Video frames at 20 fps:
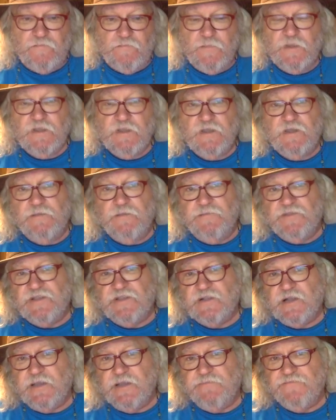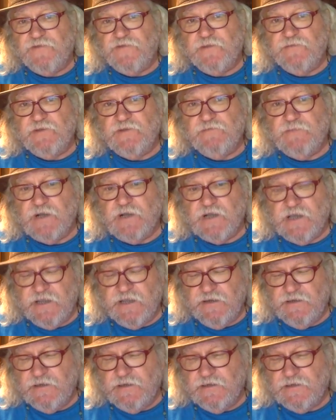keep the time frame in
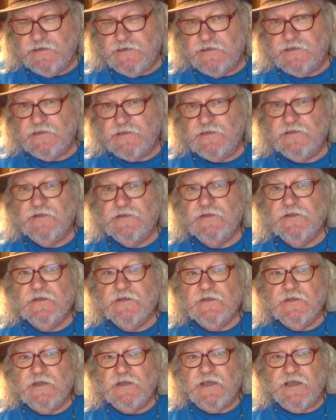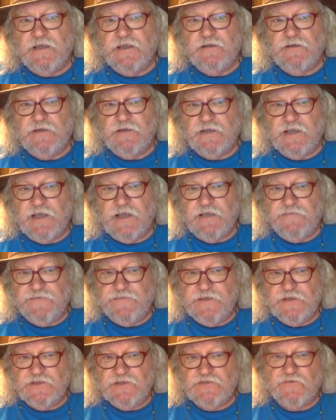mind, and have
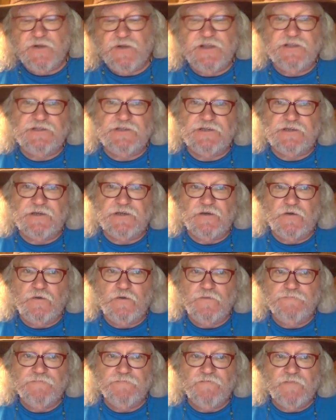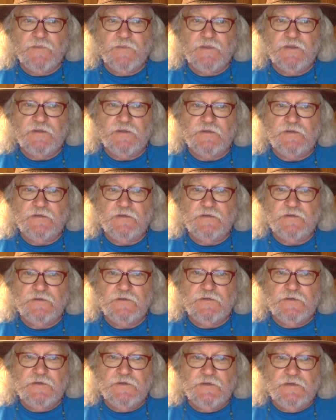things ready to go. Uh,
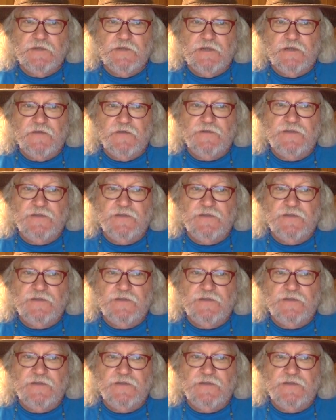Now, the